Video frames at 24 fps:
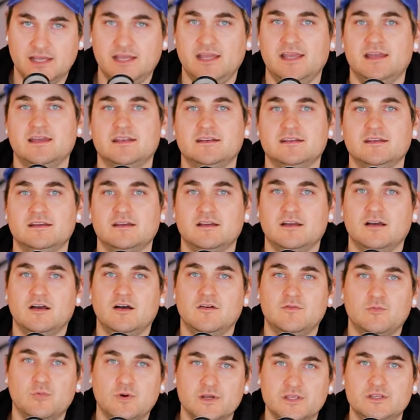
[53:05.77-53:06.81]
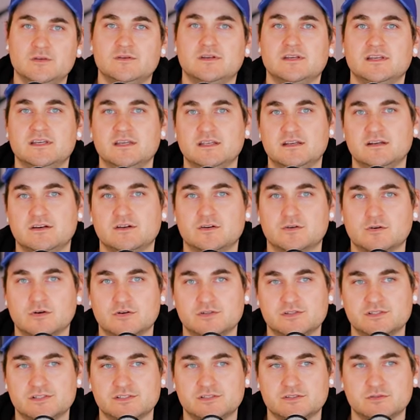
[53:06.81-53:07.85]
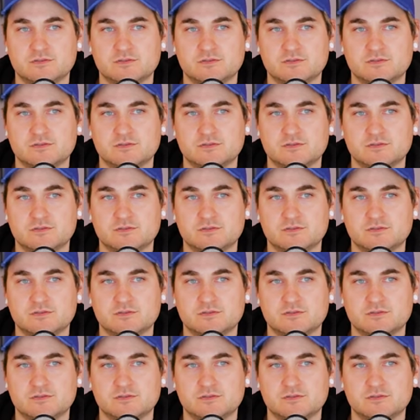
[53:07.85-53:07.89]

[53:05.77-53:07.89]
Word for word: ahead of what you can get in a grocery